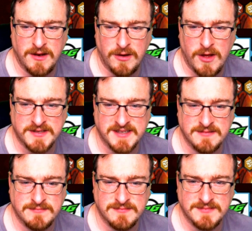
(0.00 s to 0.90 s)
a lot
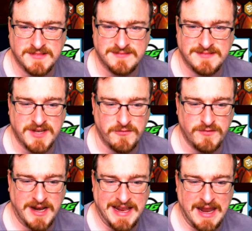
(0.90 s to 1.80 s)
and don't
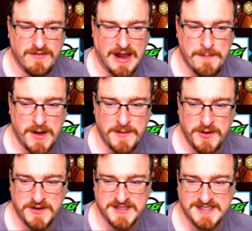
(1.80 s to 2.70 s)
really level up my
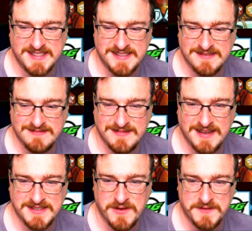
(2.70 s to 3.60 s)
mutants
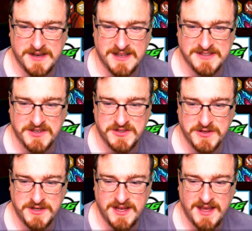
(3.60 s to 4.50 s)
as often as I
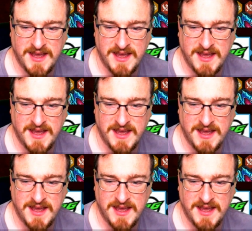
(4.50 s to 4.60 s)
should.